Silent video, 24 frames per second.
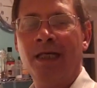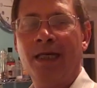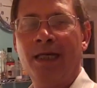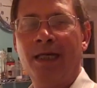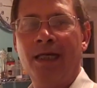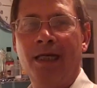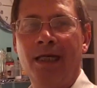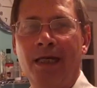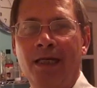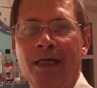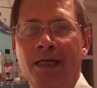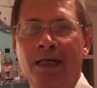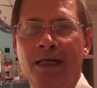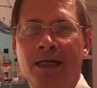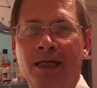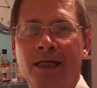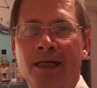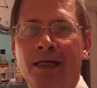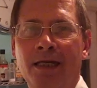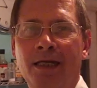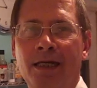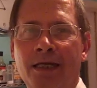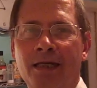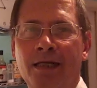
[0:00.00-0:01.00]

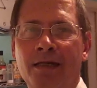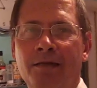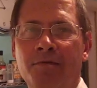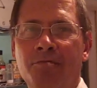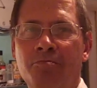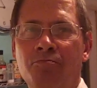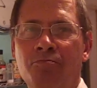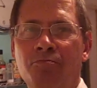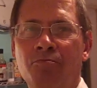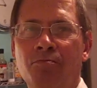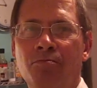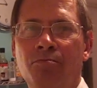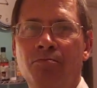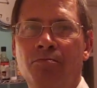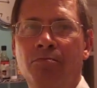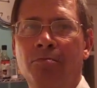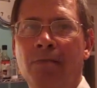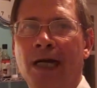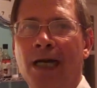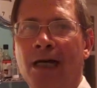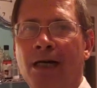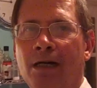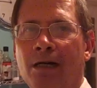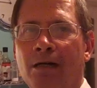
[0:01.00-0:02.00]
And
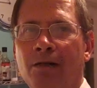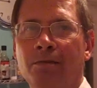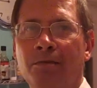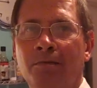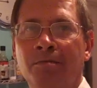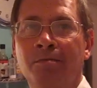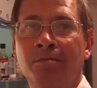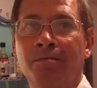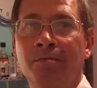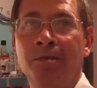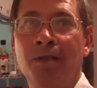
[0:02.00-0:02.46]
I'll